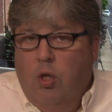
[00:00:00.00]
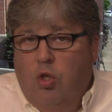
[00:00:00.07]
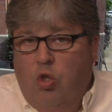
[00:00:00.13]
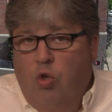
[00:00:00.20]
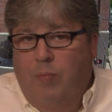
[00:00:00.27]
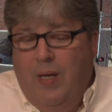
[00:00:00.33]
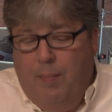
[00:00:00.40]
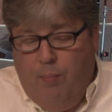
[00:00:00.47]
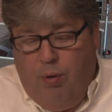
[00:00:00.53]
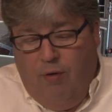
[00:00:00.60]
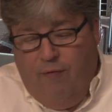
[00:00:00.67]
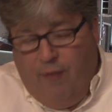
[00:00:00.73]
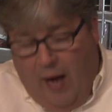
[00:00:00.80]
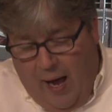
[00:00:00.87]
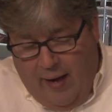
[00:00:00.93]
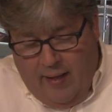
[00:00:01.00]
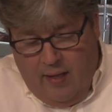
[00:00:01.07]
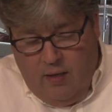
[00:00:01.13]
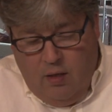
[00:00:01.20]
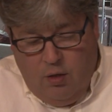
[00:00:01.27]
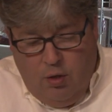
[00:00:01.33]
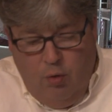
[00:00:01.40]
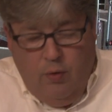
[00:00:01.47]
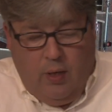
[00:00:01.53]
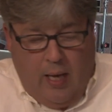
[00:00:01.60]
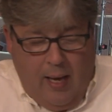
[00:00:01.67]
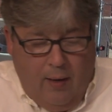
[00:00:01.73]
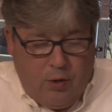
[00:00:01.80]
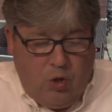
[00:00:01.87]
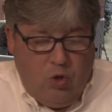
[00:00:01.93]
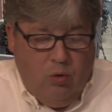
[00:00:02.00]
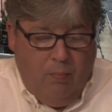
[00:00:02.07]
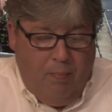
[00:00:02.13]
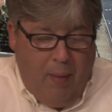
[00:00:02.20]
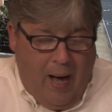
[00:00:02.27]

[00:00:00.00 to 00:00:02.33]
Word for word: to be provided to the council